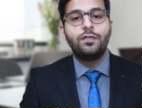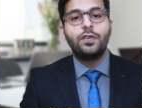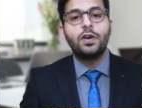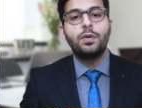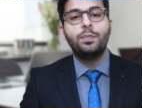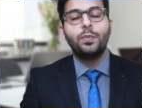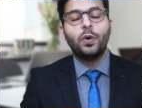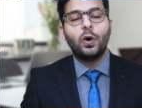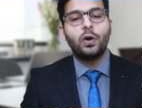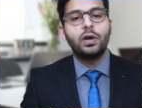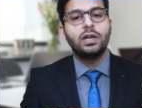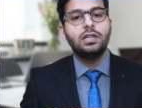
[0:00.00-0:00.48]

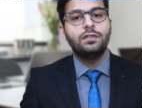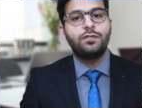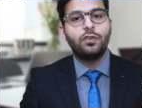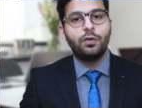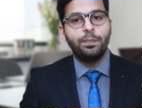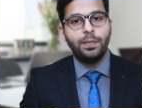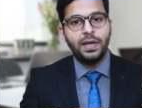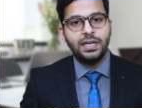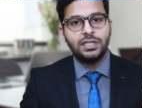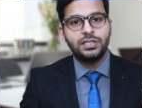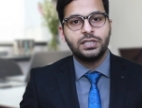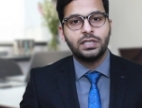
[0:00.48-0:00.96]
For more
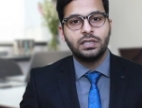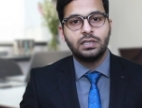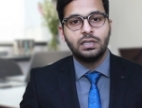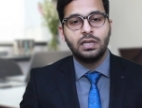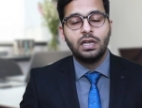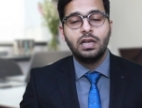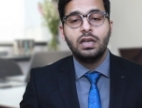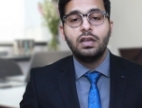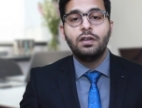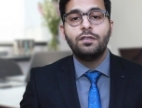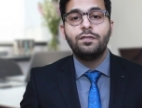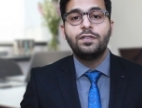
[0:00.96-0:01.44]

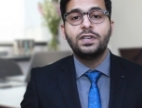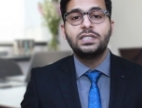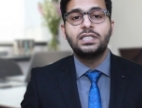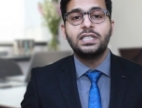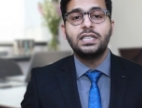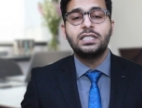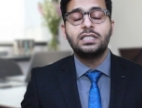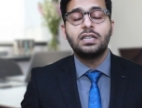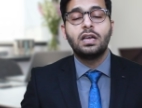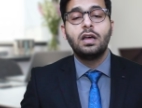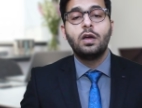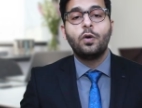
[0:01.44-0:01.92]
information,
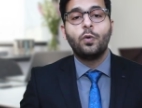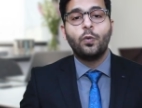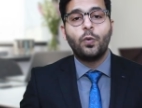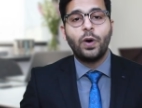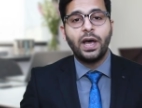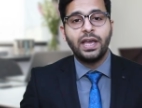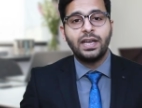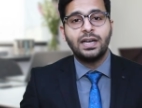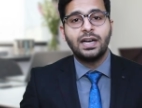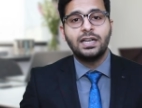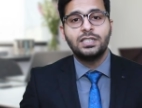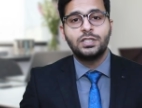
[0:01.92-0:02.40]
visit
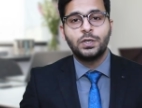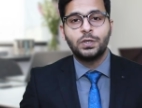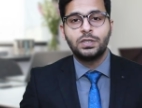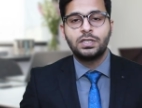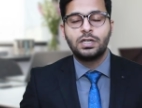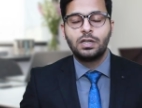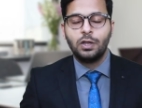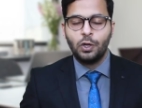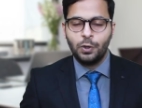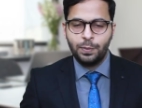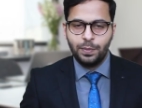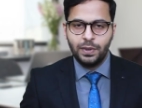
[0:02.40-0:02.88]

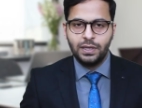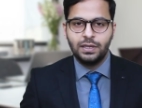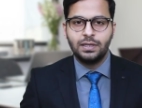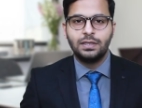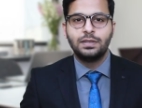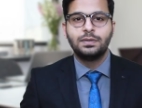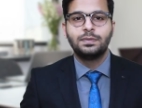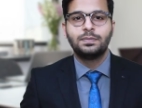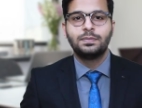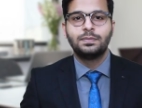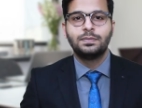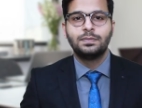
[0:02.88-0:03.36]

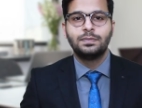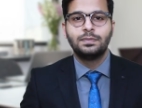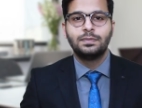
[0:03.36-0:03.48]
vica.global.